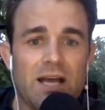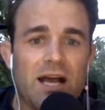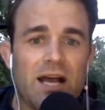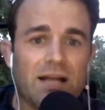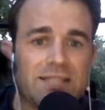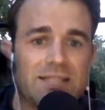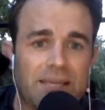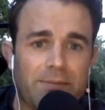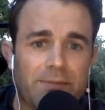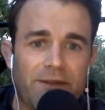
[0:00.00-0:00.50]
I'll
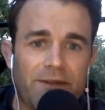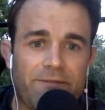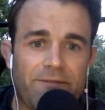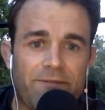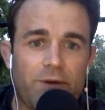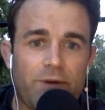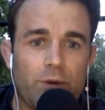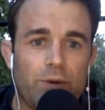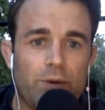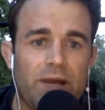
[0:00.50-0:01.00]
take my
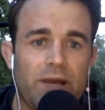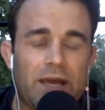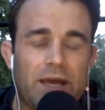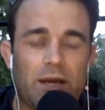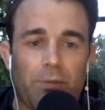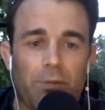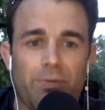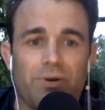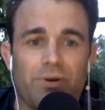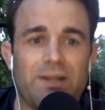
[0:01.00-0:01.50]
phone and
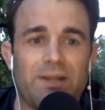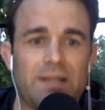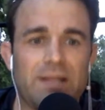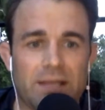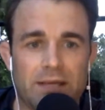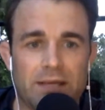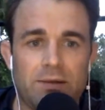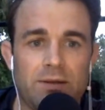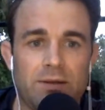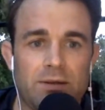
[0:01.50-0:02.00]
I'll put it
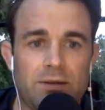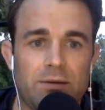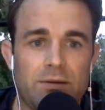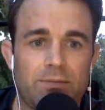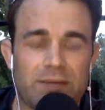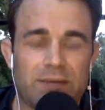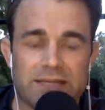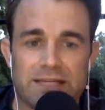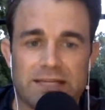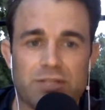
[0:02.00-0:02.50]
in
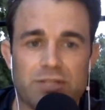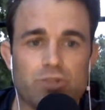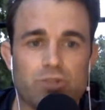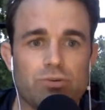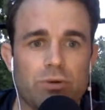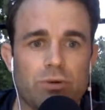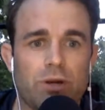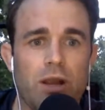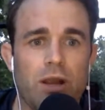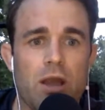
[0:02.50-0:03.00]
my desk
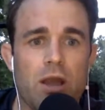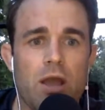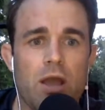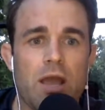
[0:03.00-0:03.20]
drawer,